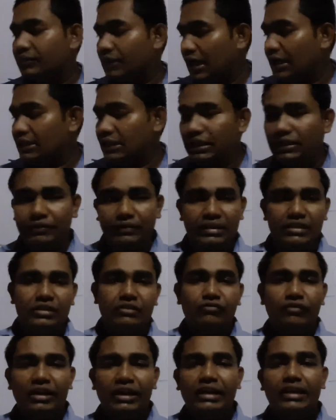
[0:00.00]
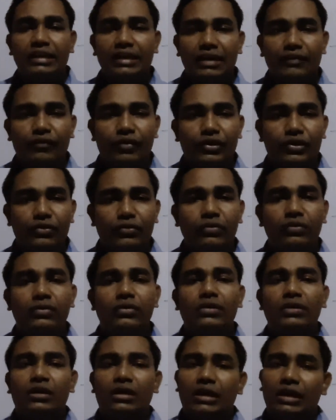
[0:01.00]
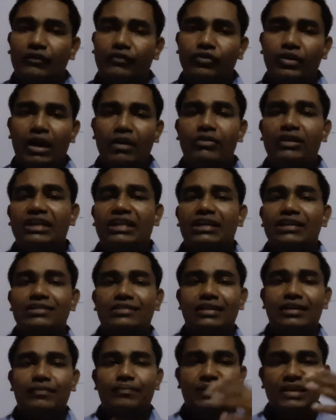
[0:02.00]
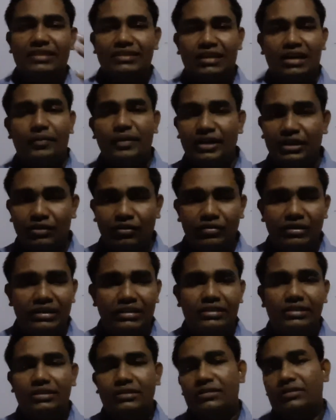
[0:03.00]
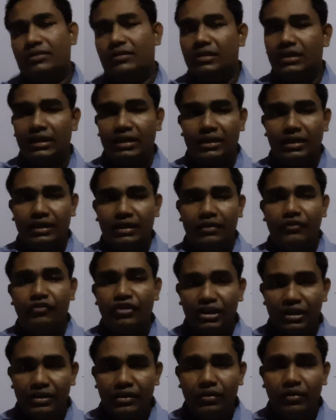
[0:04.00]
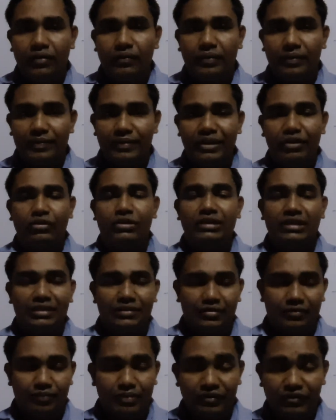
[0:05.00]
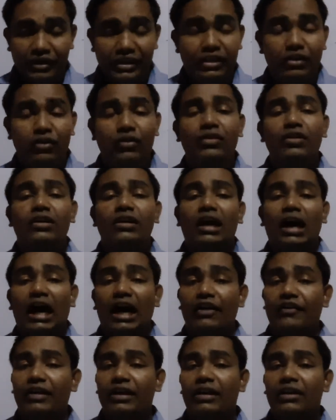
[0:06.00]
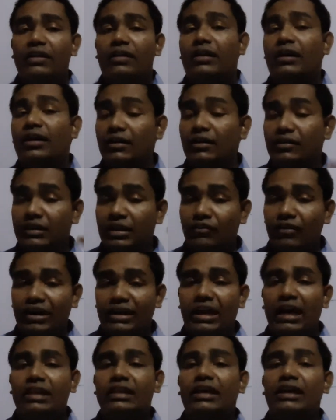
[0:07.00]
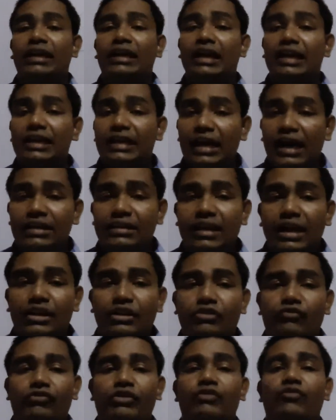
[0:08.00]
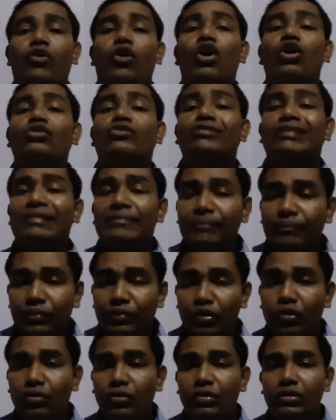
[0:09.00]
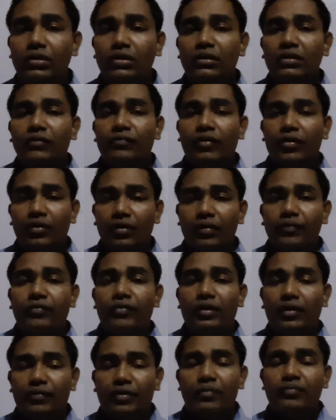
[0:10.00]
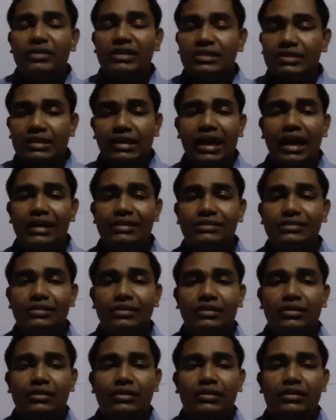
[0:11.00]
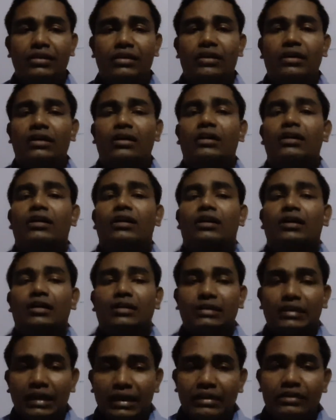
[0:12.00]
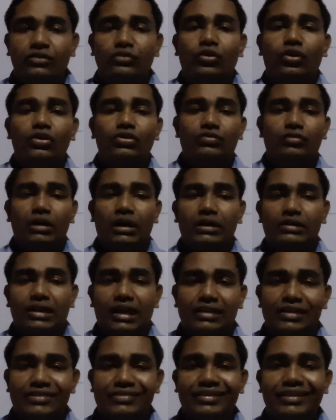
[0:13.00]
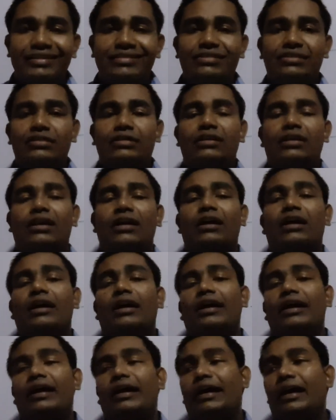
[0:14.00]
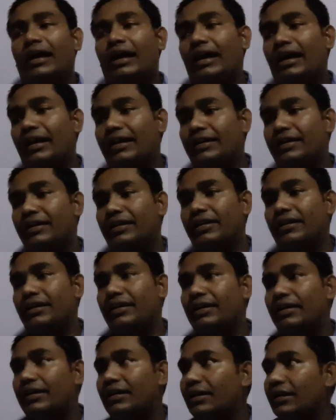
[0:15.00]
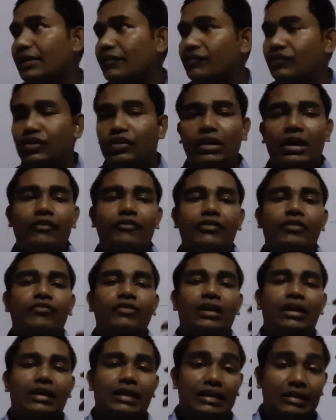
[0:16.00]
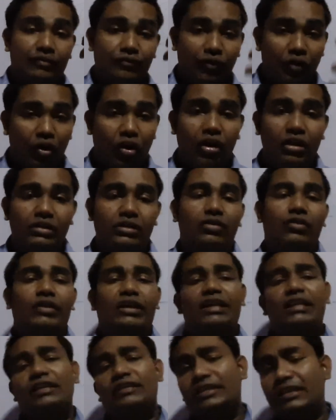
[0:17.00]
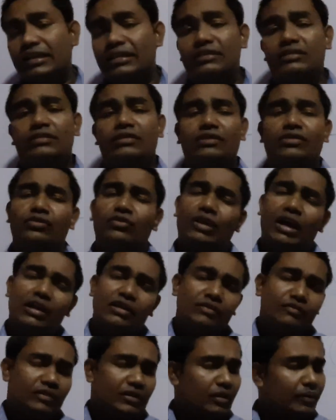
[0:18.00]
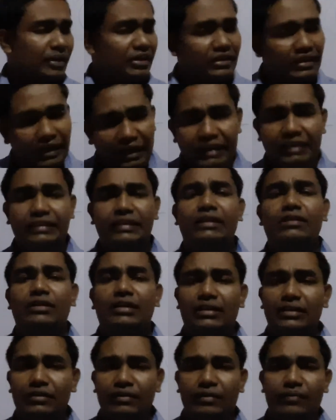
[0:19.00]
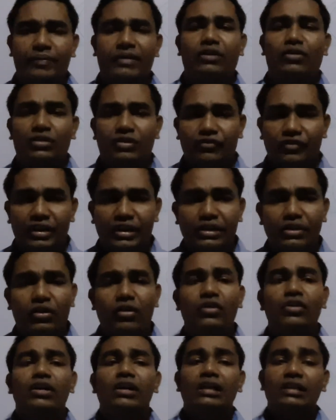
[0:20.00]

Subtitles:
I think this is very clear for you. If you have any concern, please comment on this video, below the video. I will what are the areas that we want to improve from this class. There's those suggestions, and if you have any fault or anything, you can comment anything in below the video.